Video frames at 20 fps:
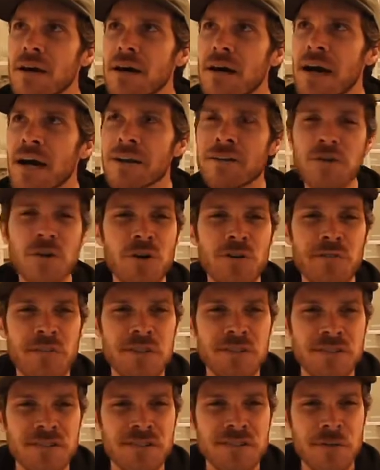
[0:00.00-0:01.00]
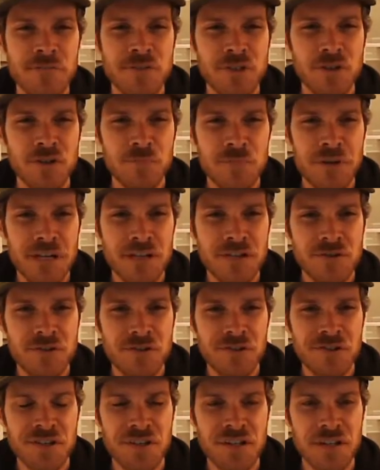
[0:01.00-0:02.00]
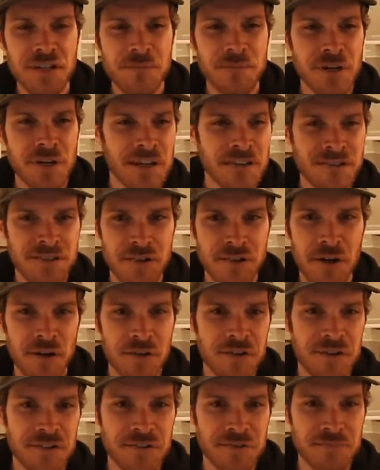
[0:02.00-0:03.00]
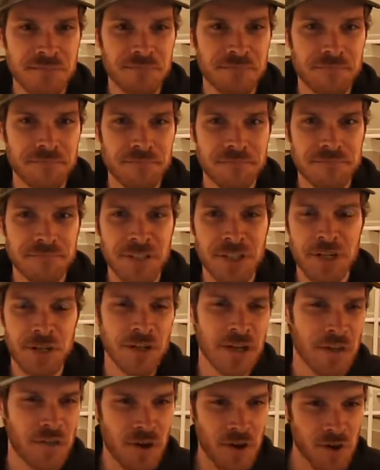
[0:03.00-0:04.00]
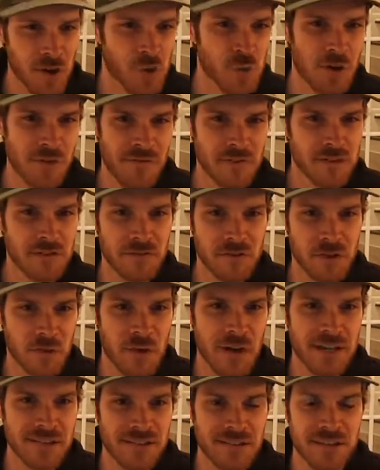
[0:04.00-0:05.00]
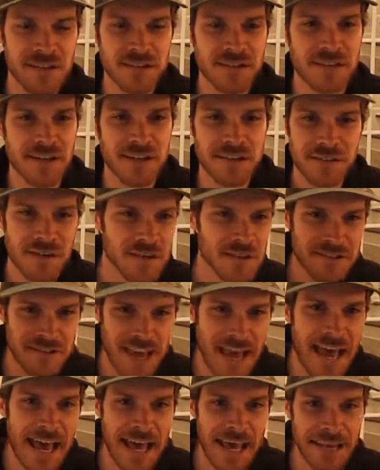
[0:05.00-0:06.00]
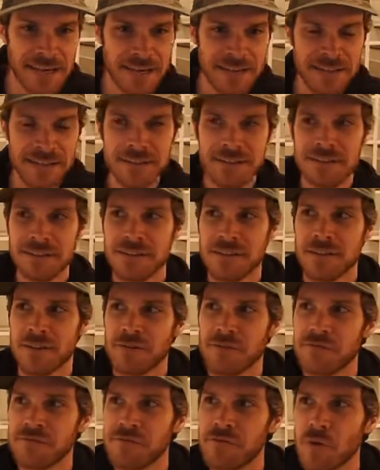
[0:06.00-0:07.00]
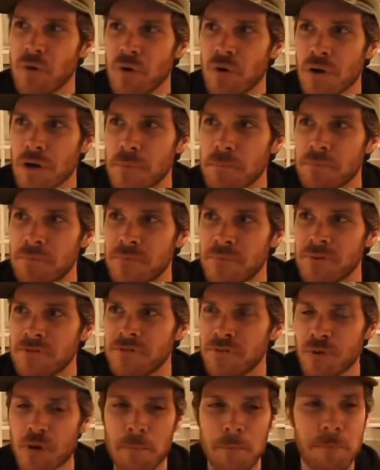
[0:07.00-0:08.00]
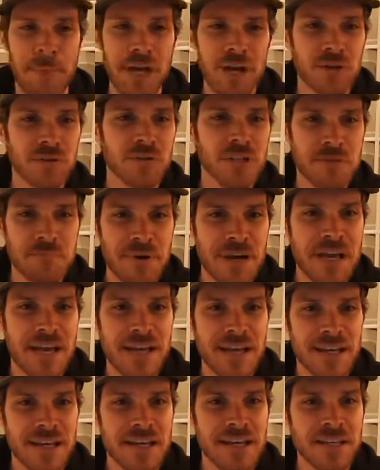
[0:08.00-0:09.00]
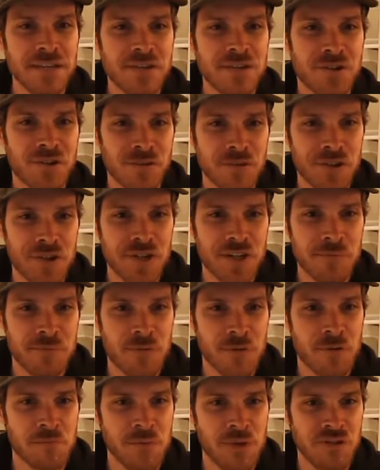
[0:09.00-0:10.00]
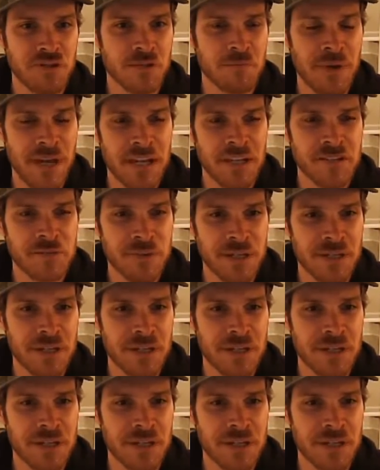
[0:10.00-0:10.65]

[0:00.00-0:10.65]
I don't know if this is something you'd be interested in, but I saw this, you know, like their equivalent of Craigslist. I saw this ad for a barely paid internship with a music management